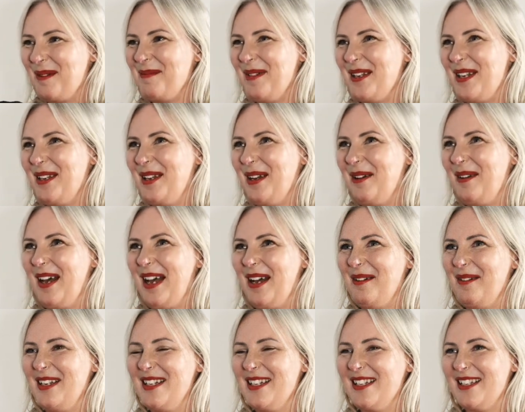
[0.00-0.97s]
but you know
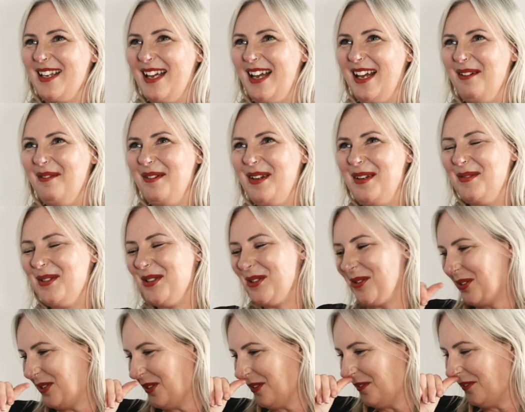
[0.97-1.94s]
how it's how we've
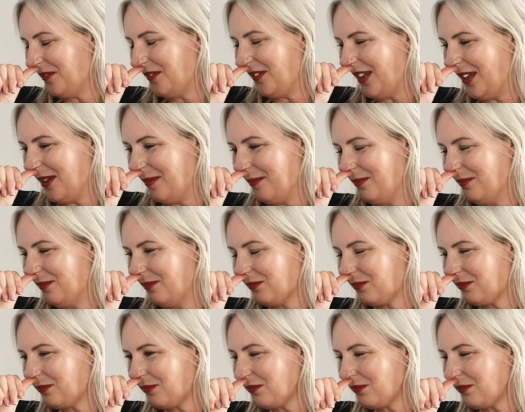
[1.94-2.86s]
sort of um,